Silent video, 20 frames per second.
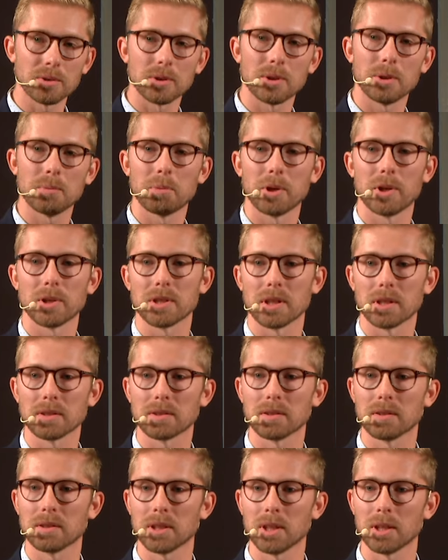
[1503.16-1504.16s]
to the
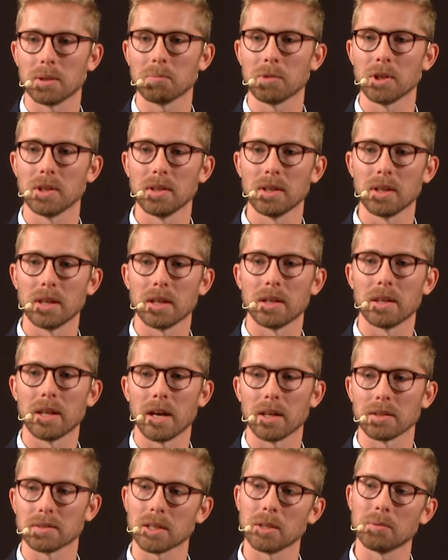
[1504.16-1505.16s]
purchasing team and
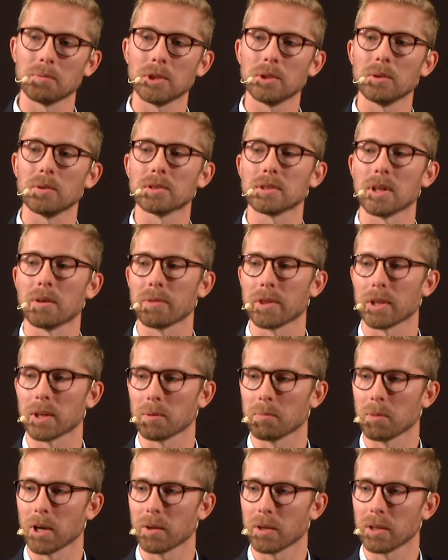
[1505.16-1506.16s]
asks, can we do something
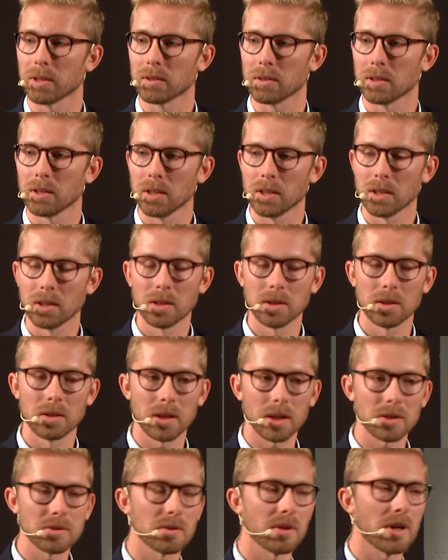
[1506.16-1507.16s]
about it?
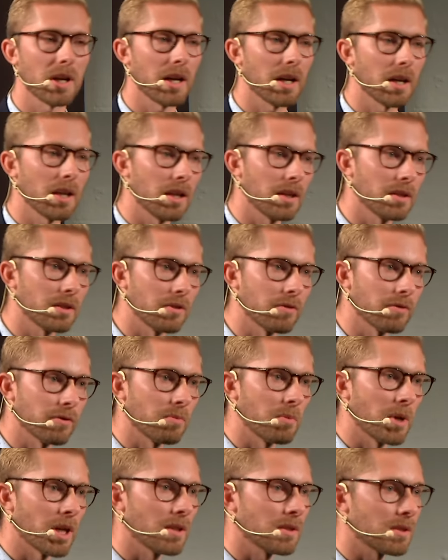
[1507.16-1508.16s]
Just to highlight
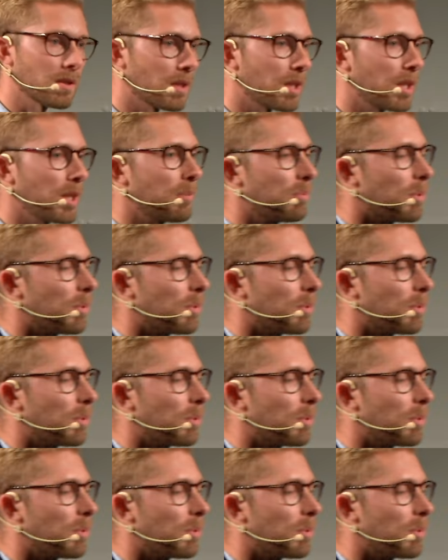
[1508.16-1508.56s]
information a little